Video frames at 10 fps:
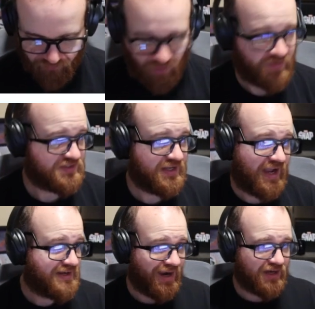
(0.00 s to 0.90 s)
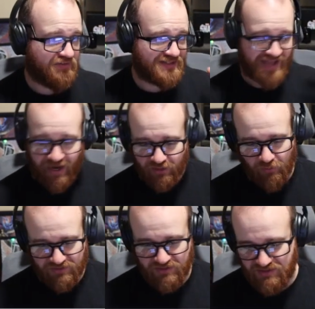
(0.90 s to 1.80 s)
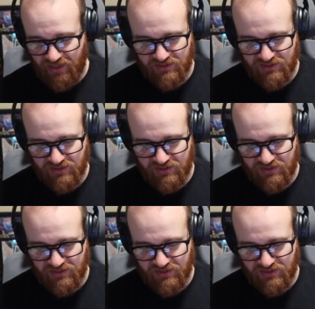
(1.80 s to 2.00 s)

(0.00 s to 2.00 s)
And this is, again, kind of exactly what this deck is